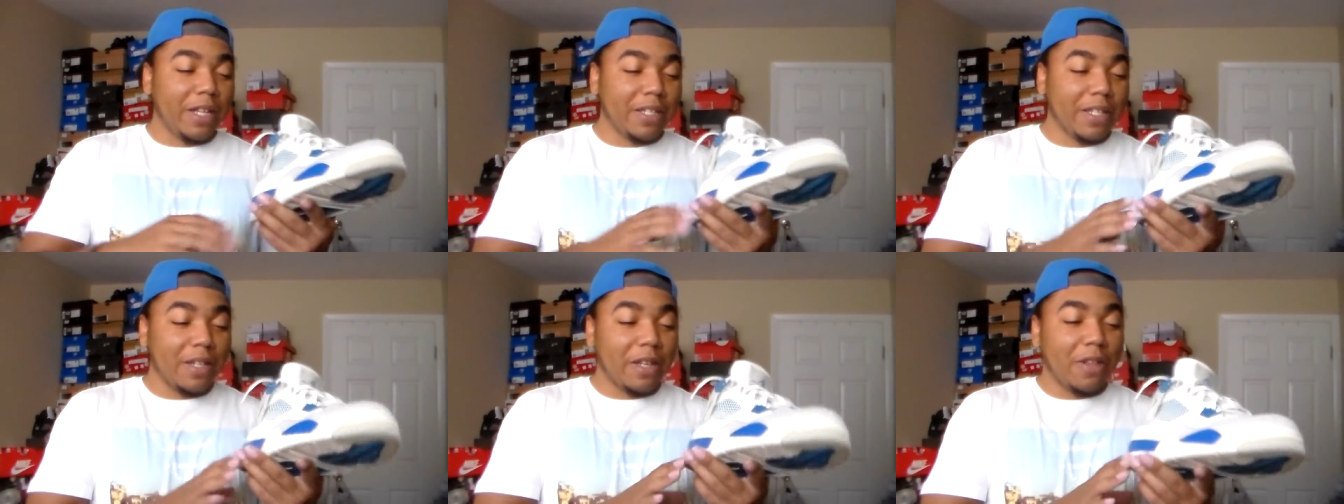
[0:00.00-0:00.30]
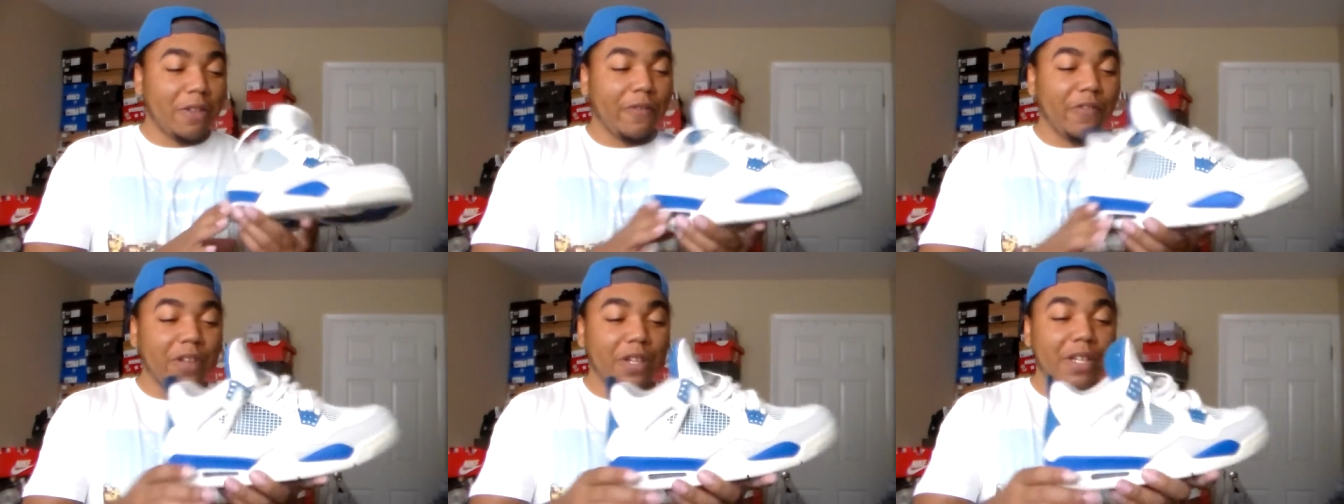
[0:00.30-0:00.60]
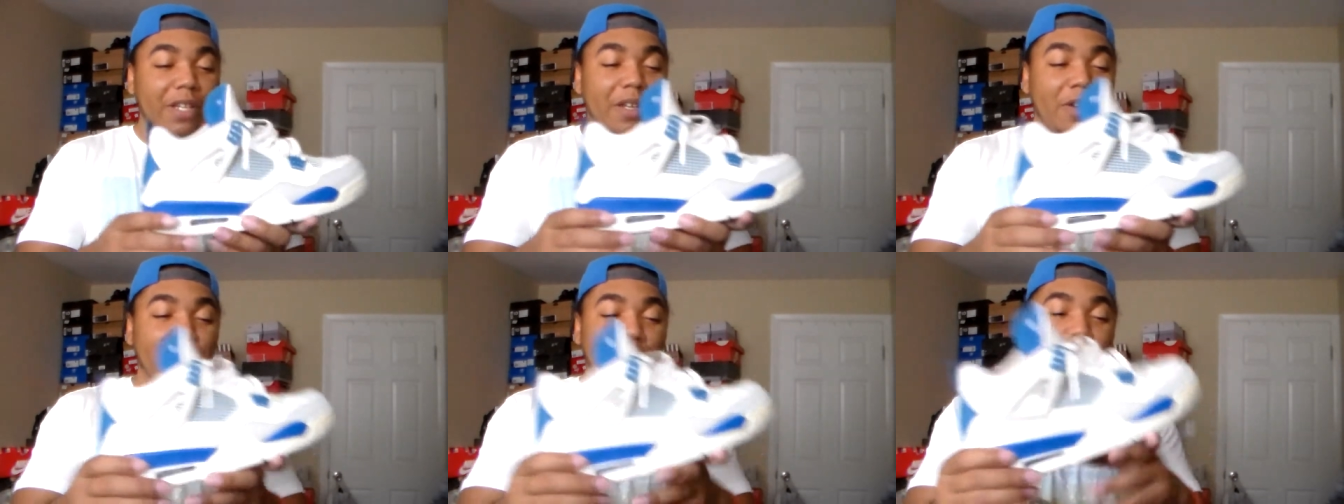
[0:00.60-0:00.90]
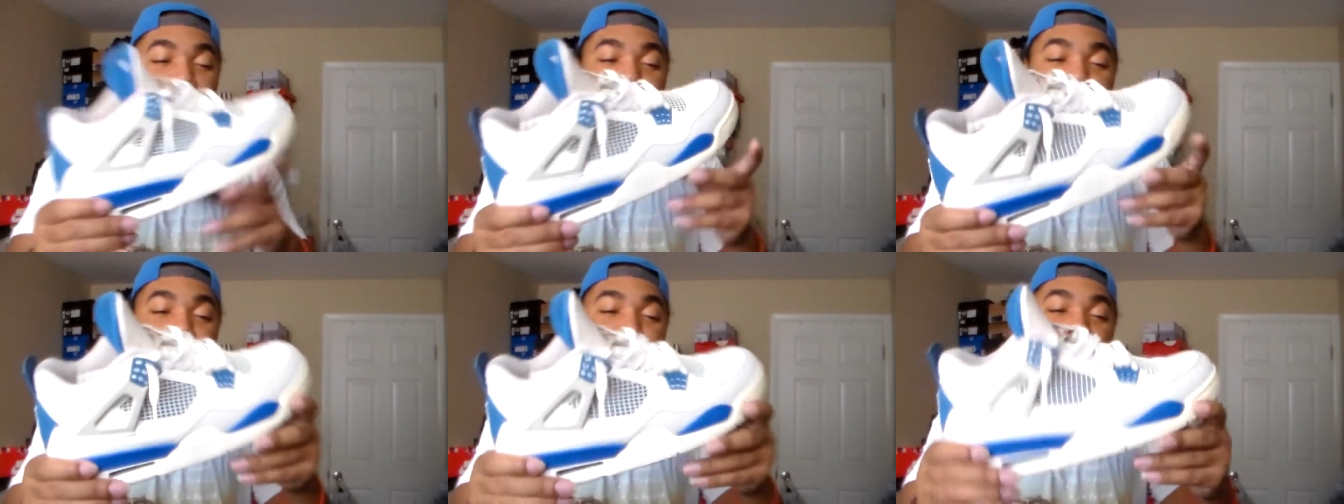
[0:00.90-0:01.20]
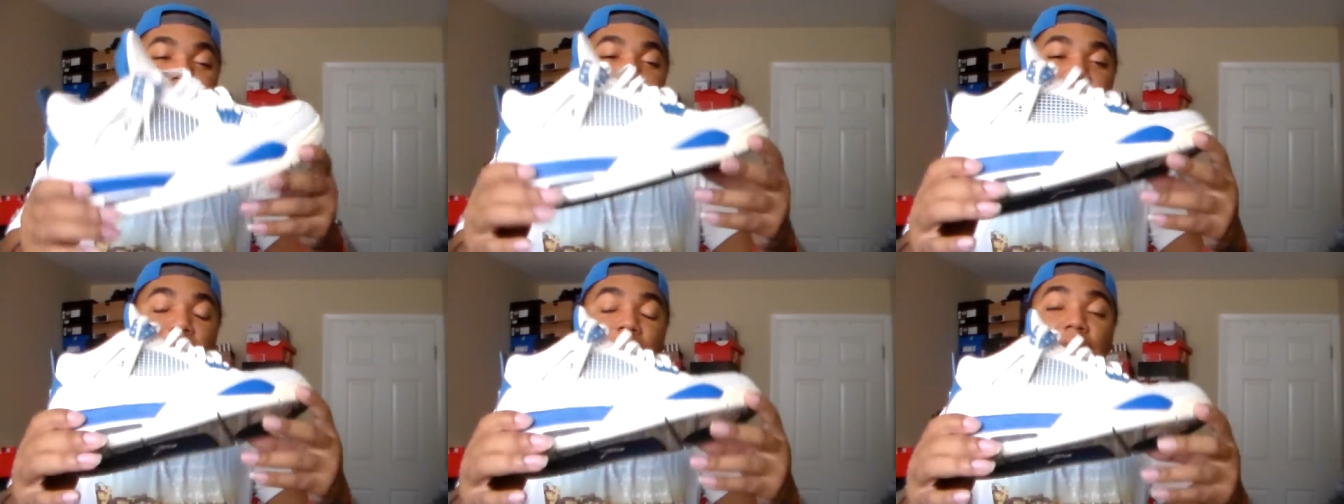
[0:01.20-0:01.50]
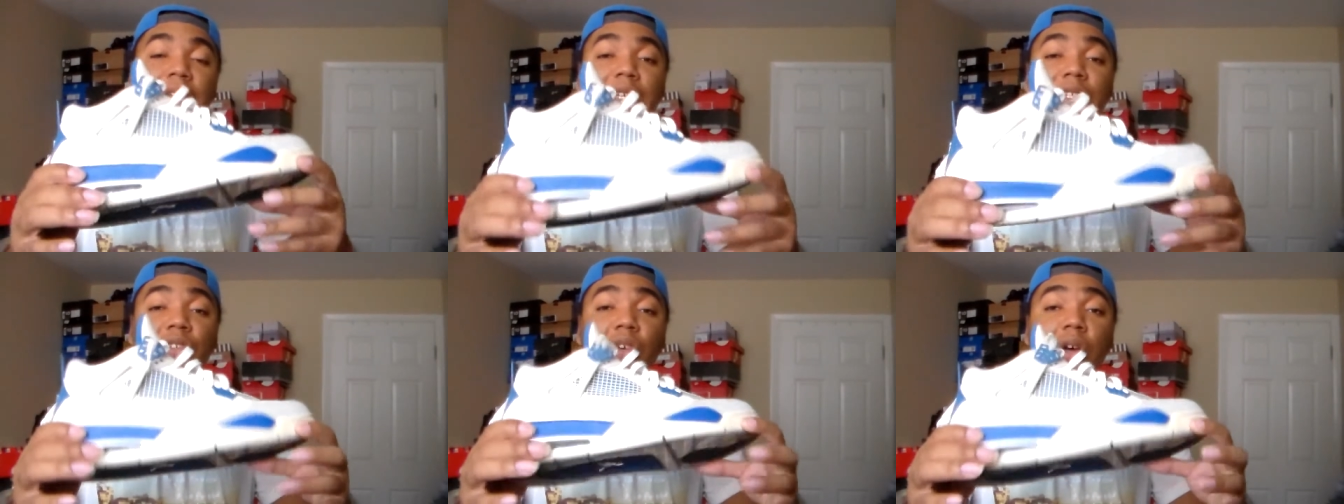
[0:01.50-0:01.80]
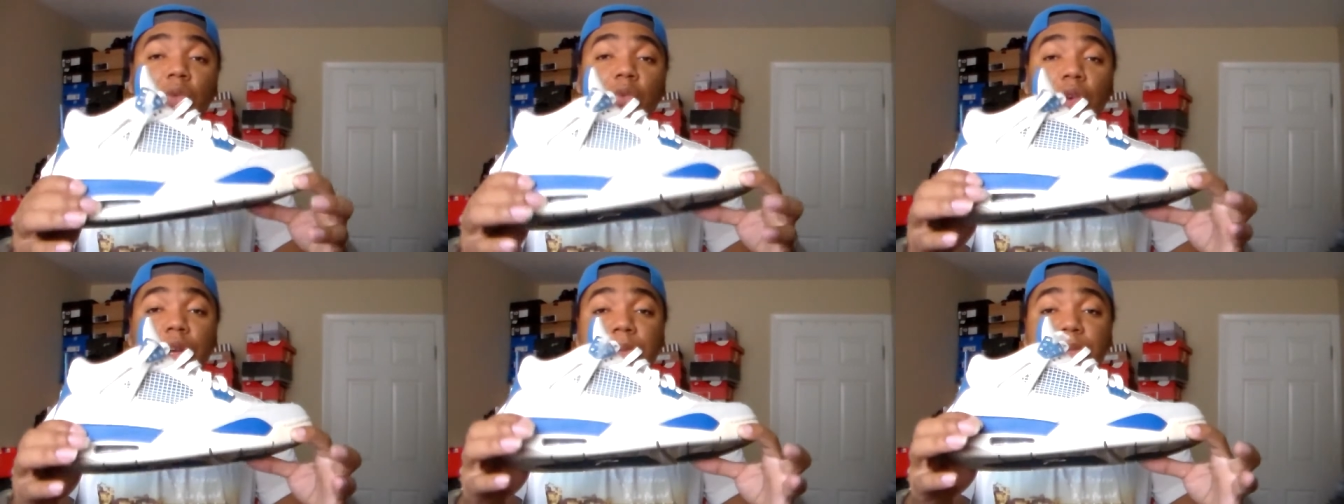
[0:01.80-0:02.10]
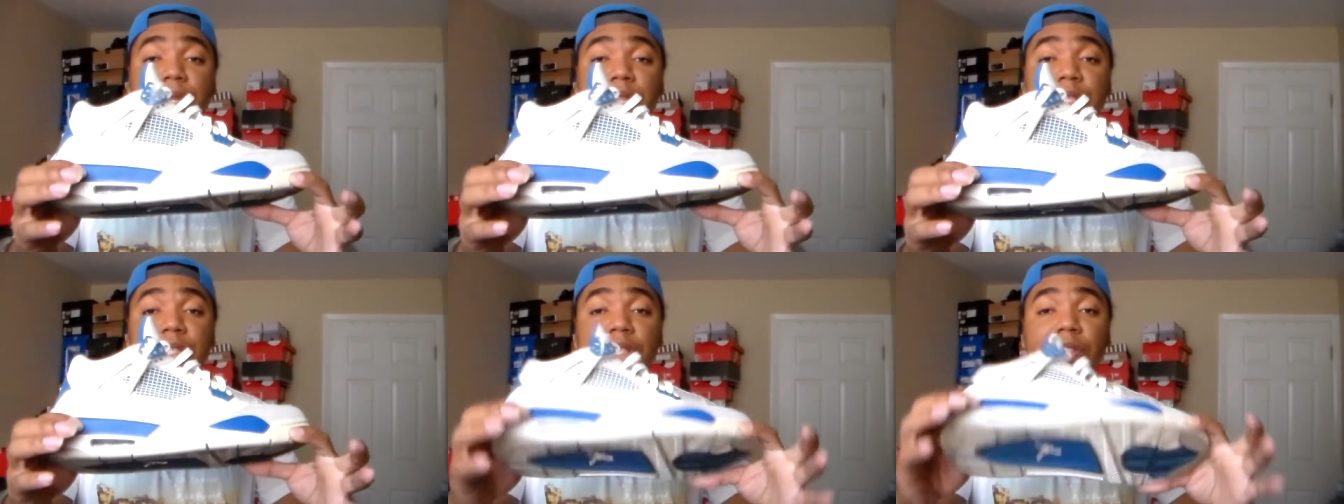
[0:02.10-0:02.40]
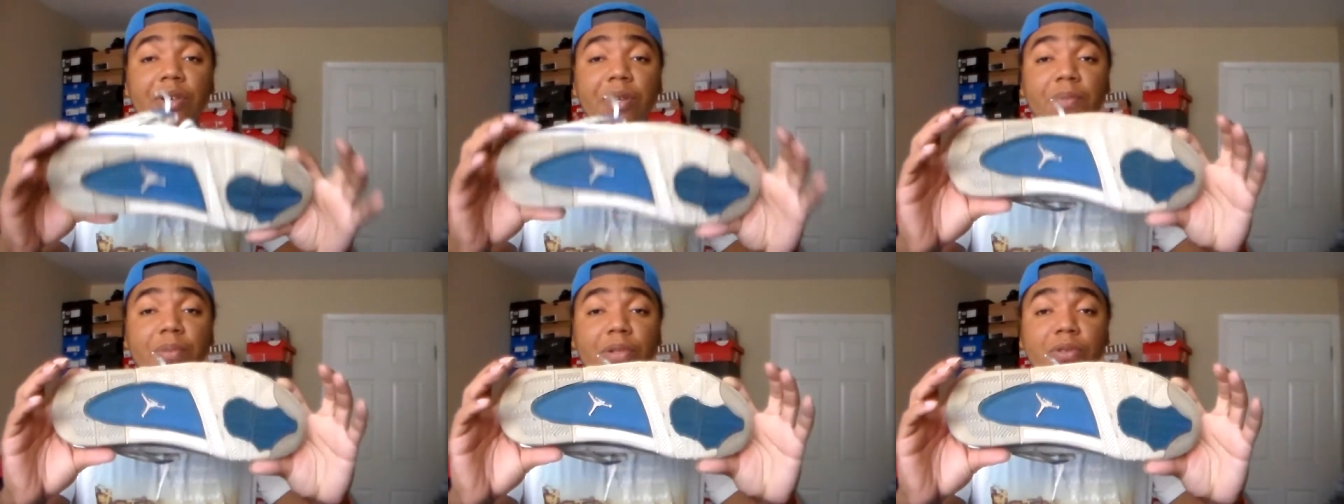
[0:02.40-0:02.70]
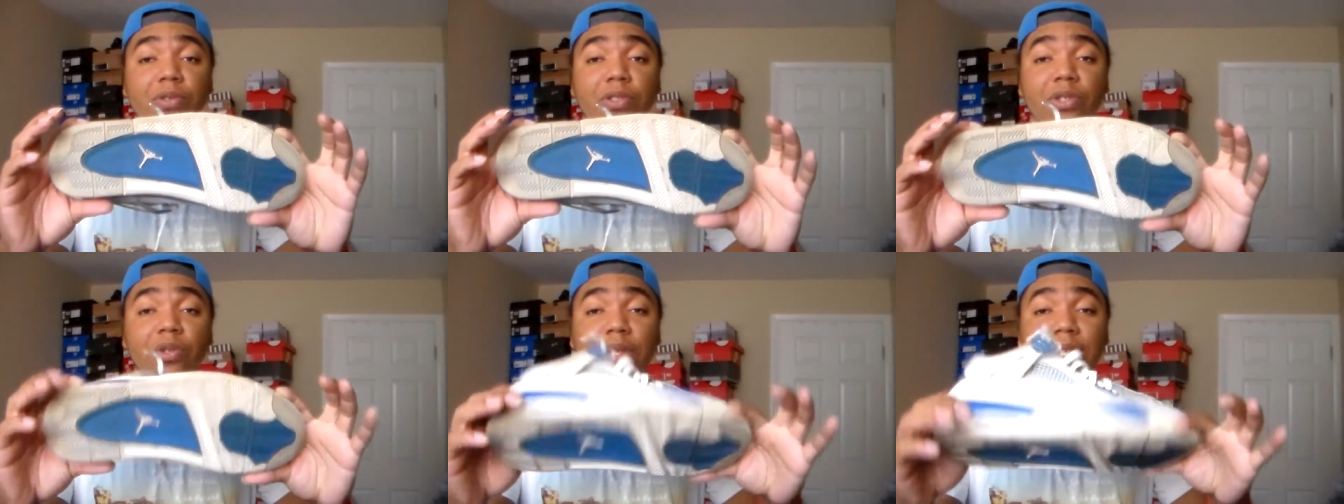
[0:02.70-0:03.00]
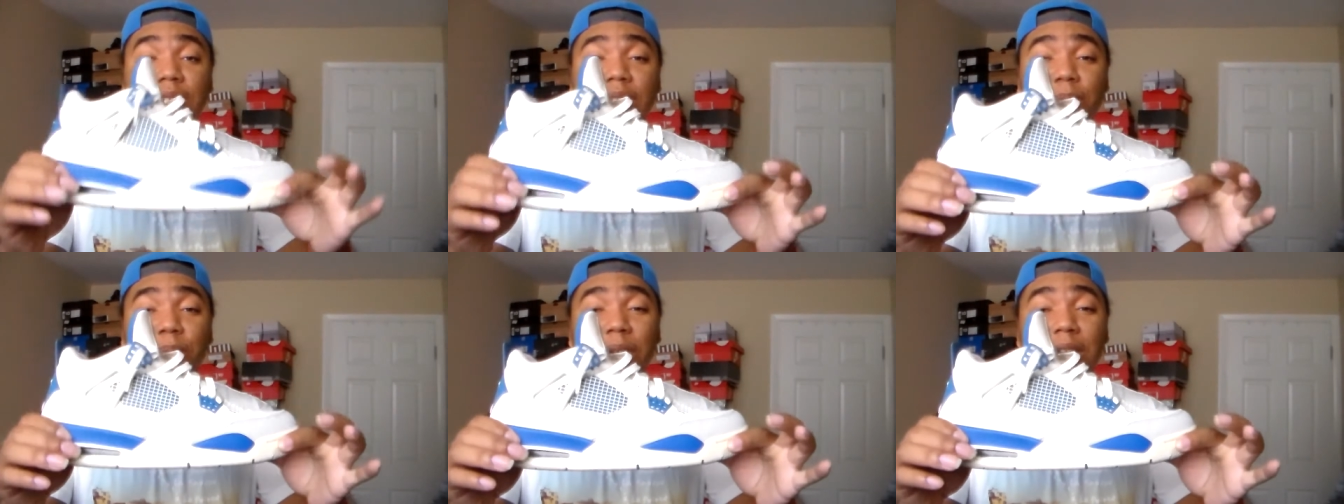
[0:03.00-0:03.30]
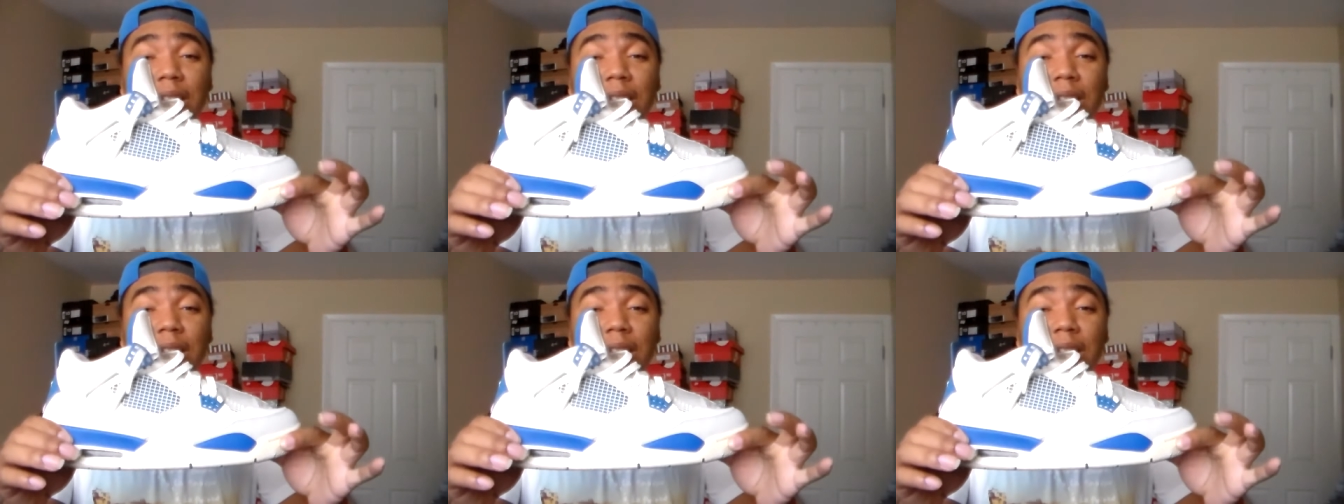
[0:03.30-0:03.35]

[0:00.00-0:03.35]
that's another video but yeah so I wore the military blue joints